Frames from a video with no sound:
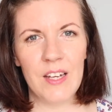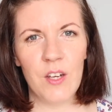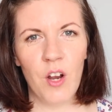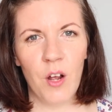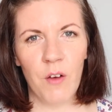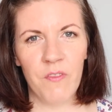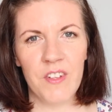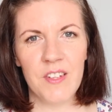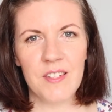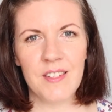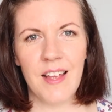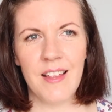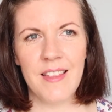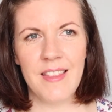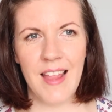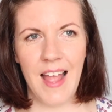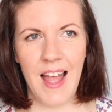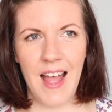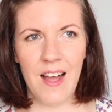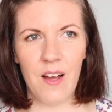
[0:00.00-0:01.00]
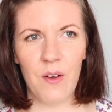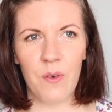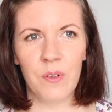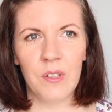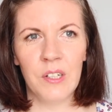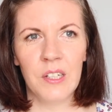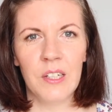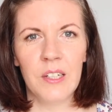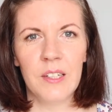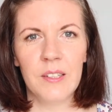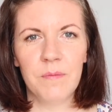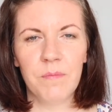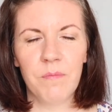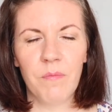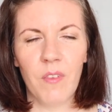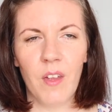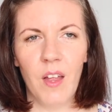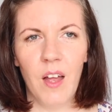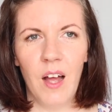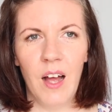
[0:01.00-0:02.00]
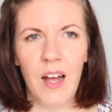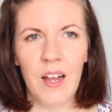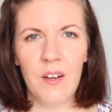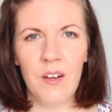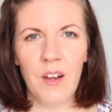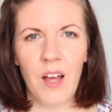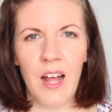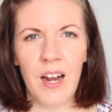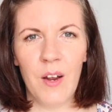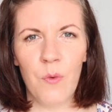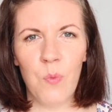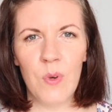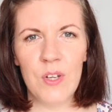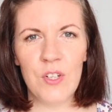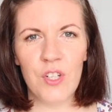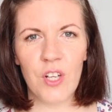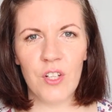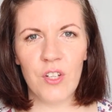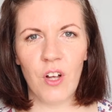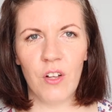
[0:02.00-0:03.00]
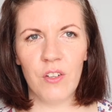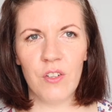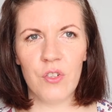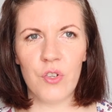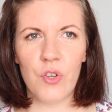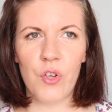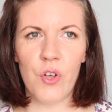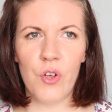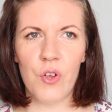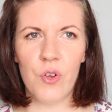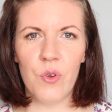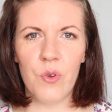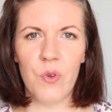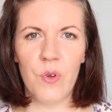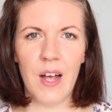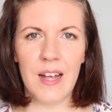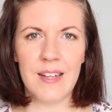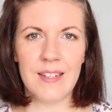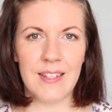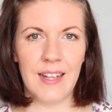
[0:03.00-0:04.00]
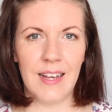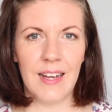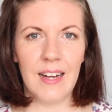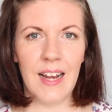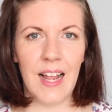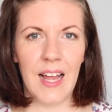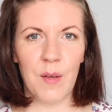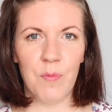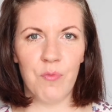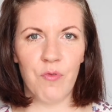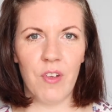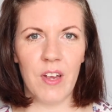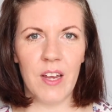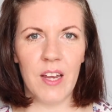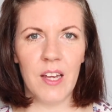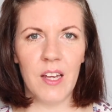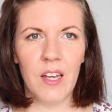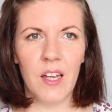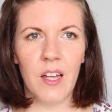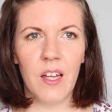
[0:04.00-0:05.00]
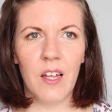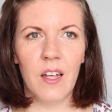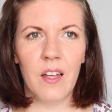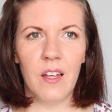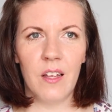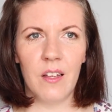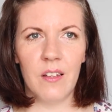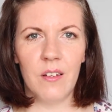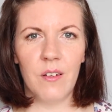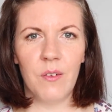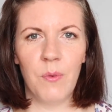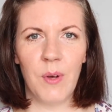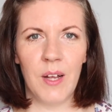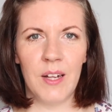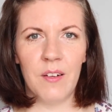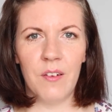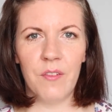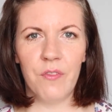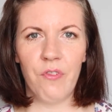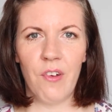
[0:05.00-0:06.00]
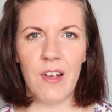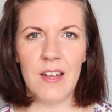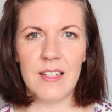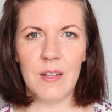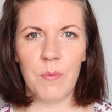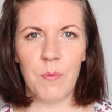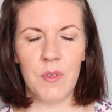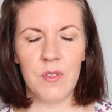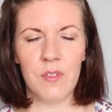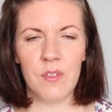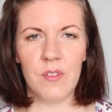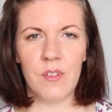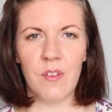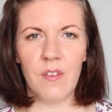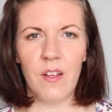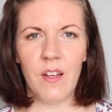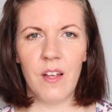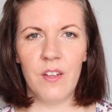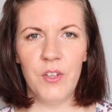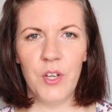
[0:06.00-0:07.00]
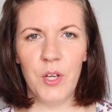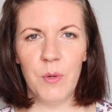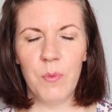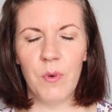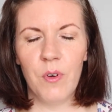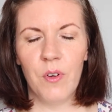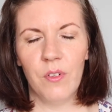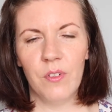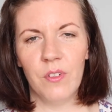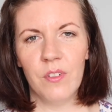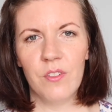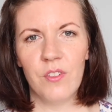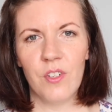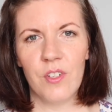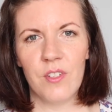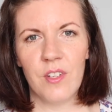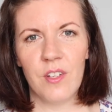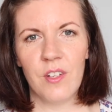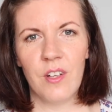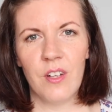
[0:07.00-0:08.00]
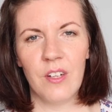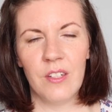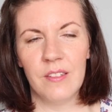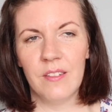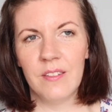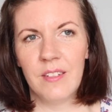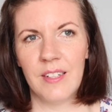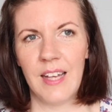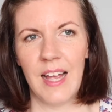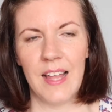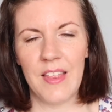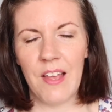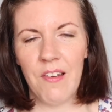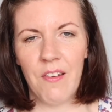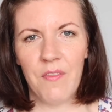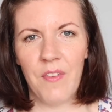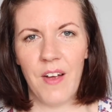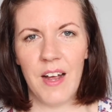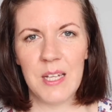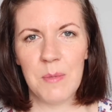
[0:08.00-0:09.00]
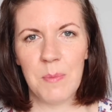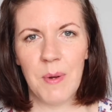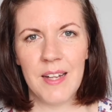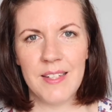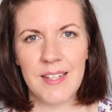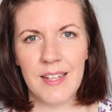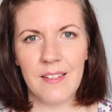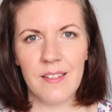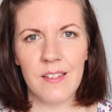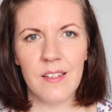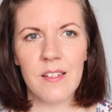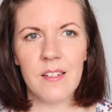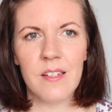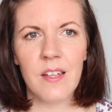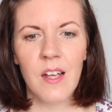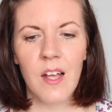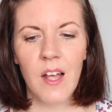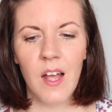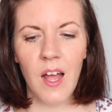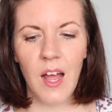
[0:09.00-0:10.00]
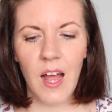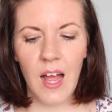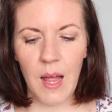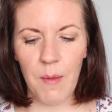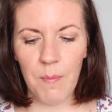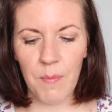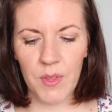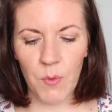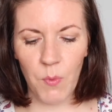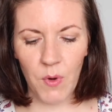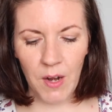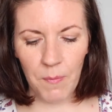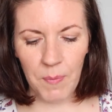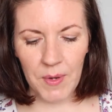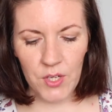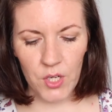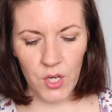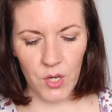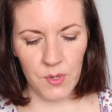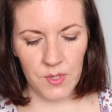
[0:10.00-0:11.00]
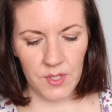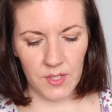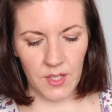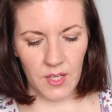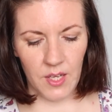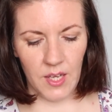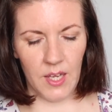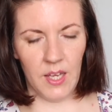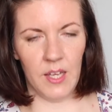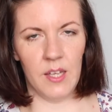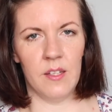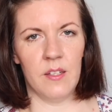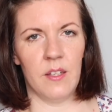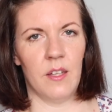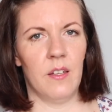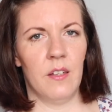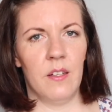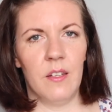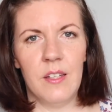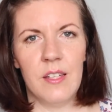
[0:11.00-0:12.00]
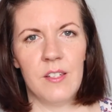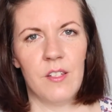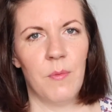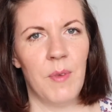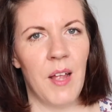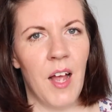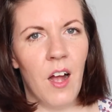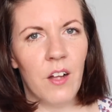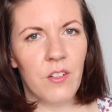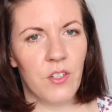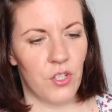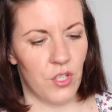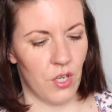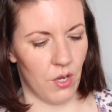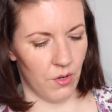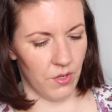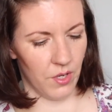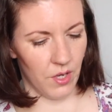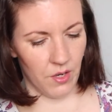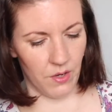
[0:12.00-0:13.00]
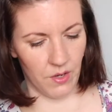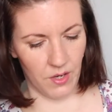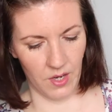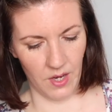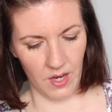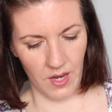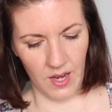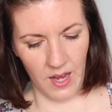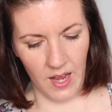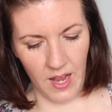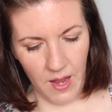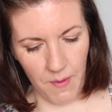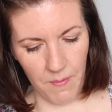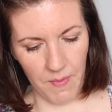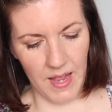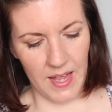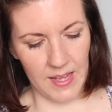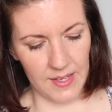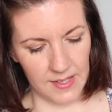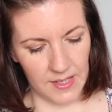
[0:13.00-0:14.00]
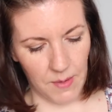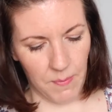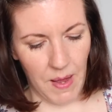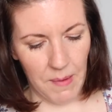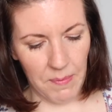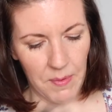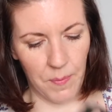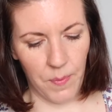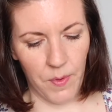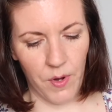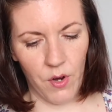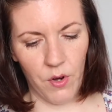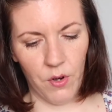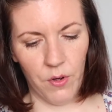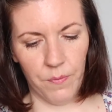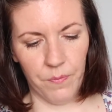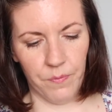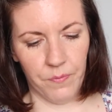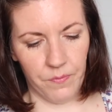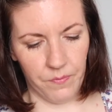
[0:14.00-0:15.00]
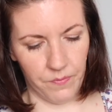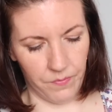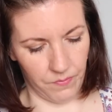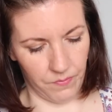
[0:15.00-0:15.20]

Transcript: novice now. And I wish I'd gone to a sling library when Fraser was a newborn just to get their advice, but I didn't. The one I've been using is, it's going to be hard to show you, it's the Baby Bjorn,